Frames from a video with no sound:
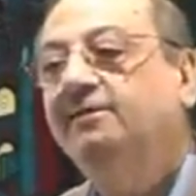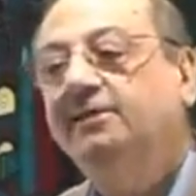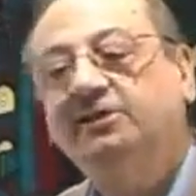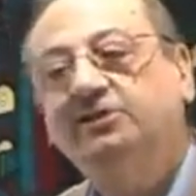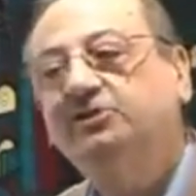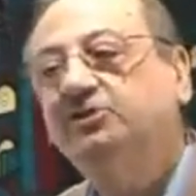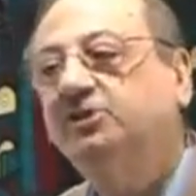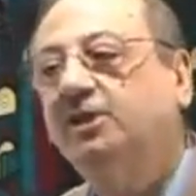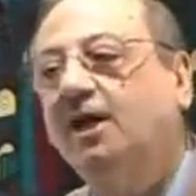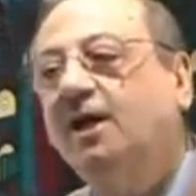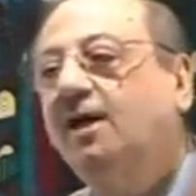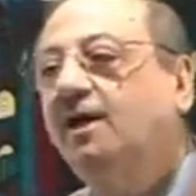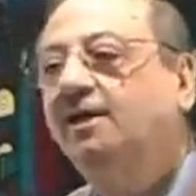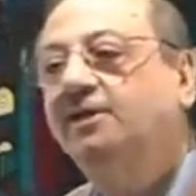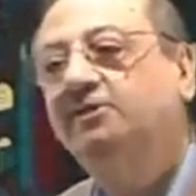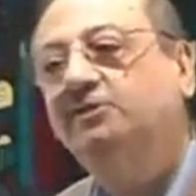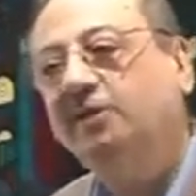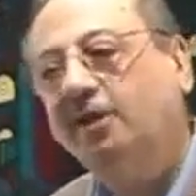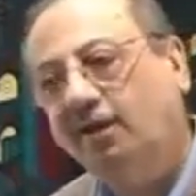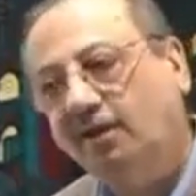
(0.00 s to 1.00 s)
then ya
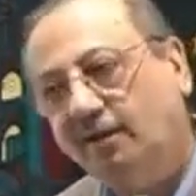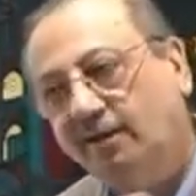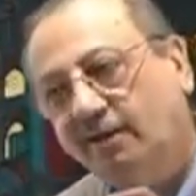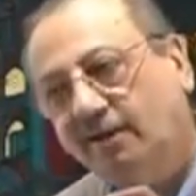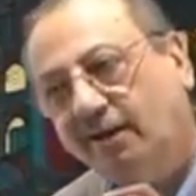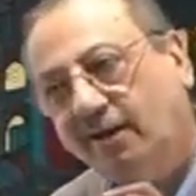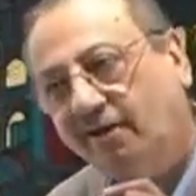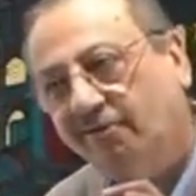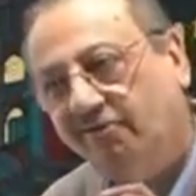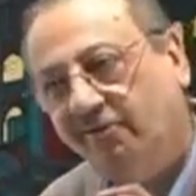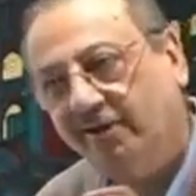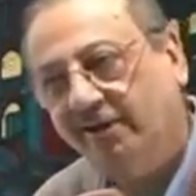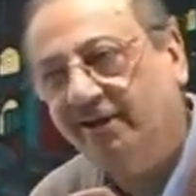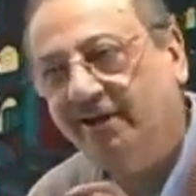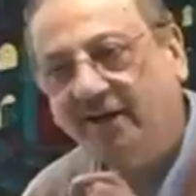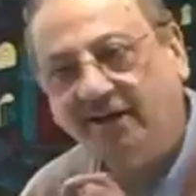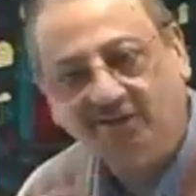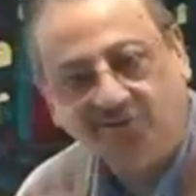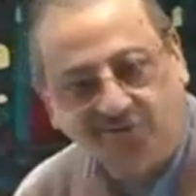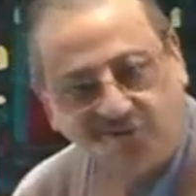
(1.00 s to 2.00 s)
is
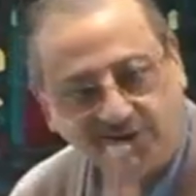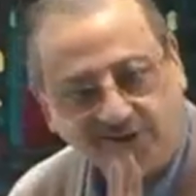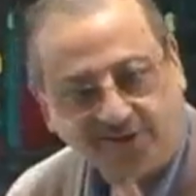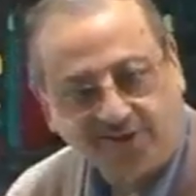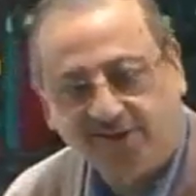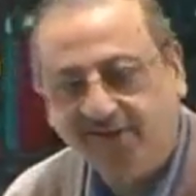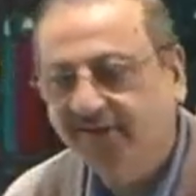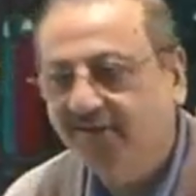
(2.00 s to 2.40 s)
already anti.